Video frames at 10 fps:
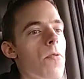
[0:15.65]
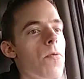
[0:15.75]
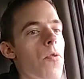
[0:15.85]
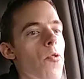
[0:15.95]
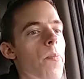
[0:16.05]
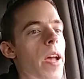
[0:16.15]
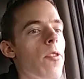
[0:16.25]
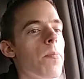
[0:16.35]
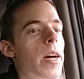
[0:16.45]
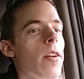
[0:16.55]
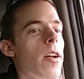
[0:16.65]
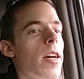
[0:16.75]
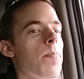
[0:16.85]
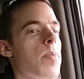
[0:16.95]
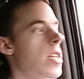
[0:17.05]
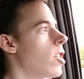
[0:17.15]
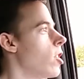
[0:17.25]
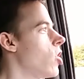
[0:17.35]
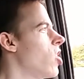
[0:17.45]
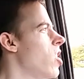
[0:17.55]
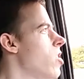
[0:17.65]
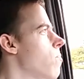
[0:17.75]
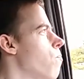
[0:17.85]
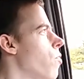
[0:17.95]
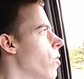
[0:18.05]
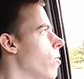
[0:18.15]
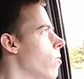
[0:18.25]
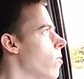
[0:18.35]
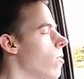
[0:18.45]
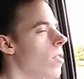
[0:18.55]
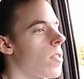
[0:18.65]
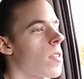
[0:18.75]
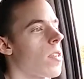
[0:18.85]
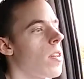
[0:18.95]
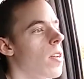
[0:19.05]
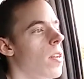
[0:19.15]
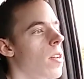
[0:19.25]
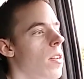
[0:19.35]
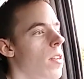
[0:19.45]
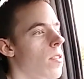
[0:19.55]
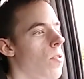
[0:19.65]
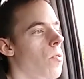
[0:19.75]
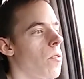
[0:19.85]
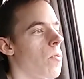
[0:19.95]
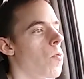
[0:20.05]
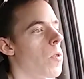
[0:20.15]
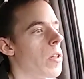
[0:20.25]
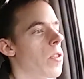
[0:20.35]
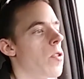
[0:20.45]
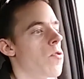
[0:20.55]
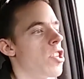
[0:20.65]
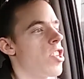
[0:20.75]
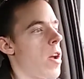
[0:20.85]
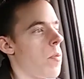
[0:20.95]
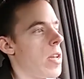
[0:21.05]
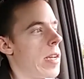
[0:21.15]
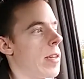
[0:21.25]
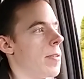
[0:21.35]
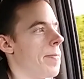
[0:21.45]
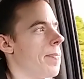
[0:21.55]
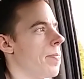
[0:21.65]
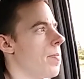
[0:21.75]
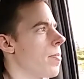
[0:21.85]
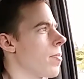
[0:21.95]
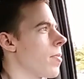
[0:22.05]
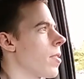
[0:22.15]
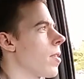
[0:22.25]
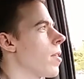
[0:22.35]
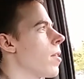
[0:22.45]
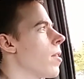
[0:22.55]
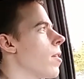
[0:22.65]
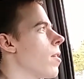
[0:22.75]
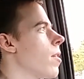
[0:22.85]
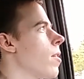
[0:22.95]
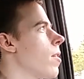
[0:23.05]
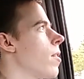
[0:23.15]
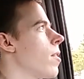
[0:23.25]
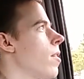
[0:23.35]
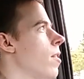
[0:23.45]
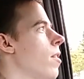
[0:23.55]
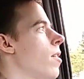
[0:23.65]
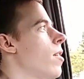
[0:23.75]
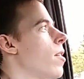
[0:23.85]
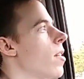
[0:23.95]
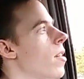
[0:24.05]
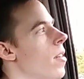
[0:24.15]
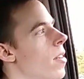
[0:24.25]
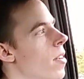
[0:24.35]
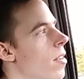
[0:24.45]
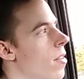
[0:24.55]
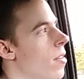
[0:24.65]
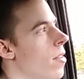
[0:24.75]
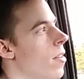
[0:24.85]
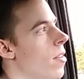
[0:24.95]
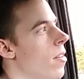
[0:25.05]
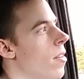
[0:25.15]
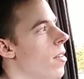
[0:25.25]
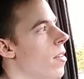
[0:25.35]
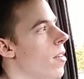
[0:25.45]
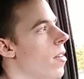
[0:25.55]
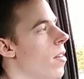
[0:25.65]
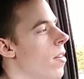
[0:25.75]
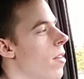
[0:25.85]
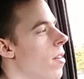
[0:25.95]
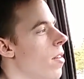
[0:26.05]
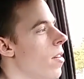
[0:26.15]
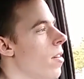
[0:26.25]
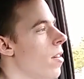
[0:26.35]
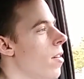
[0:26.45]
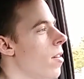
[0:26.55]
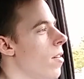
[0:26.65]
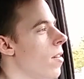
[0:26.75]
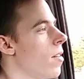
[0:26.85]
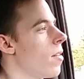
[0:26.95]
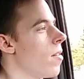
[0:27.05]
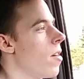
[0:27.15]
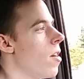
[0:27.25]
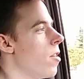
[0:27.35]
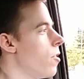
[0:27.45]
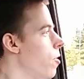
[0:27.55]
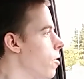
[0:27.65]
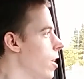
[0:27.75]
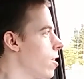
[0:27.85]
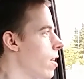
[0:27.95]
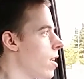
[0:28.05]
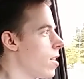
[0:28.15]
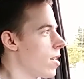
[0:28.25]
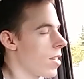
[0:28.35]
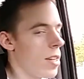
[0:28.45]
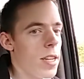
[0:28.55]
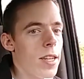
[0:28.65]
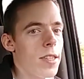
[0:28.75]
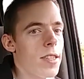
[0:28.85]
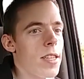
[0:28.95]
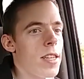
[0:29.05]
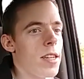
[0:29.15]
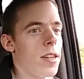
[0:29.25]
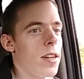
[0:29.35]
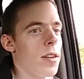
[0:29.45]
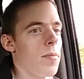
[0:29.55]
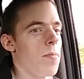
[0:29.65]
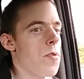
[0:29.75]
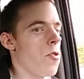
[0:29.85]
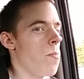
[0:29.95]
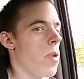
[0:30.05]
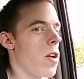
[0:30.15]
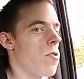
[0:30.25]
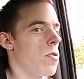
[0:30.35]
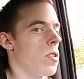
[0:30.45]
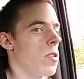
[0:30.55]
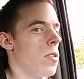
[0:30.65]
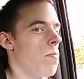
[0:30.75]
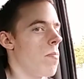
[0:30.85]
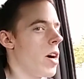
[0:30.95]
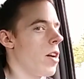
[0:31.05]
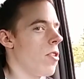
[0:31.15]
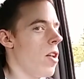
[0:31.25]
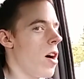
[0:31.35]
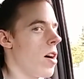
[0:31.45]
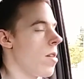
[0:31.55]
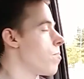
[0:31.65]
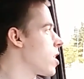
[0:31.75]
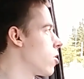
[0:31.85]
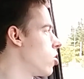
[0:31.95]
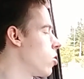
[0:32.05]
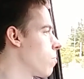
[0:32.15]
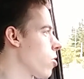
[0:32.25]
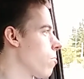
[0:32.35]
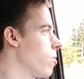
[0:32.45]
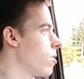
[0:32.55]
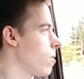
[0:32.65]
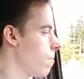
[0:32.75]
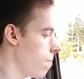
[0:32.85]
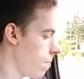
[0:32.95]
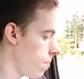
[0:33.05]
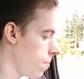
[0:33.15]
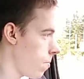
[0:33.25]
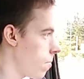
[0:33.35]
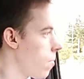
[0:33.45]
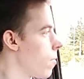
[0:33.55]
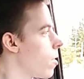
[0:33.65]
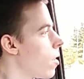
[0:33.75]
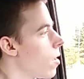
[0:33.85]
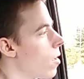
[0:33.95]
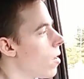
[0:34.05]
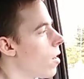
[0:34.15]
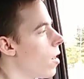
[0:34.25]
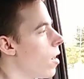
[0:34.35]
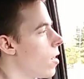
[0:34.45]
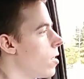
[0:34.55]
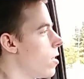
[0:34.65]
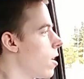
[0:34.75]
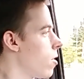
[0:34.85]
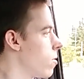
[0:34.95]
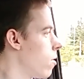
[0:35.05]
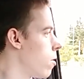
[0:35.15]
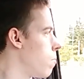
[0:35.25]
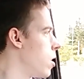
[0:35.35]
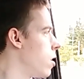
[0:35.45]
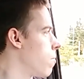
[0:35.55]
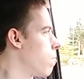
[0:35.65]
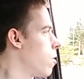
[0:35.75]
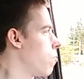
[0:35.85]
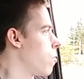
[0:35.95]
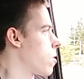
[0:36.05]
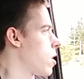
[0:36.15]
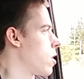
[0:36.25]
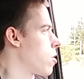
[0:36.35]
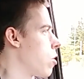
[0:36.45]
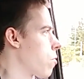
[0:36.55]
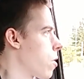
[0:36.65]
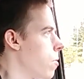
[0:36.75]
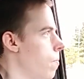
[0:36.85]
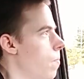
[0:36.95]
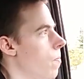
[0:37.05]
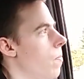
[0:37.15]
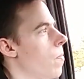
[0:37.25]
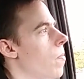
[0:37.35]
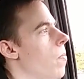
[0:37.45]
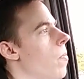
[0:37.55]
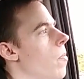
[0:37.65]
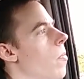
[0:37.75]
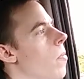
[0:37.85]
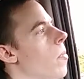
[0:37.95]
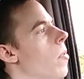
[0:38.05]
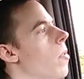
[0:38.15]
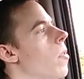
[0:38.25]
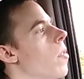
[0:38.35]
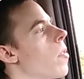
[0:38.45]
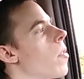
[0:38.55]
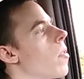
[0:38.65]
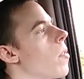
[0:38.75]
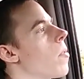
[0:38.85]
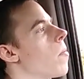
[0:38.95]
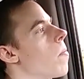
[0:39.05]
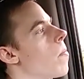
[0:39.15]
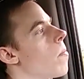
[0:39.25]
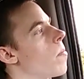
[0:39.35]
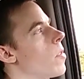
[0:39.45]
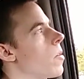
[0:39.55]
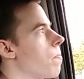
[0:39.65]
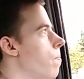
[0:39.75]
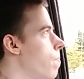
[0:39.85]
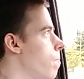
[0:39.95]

third pound mile high bacon cheeseburger. So let's, let's order one of those, shall we? Welcome to Carl's Jr. Would you like to try our new Mushroom and Swiss All Natural Burger on a fresh baked bun? No, not today. Can I get the uh, third pound mile high bacon cheeseburger, please? Is that going to be in a meal? Uh, yeah, let's do that in medium with a Coke. Okay, medium third mile high combo with a Coke? Yep.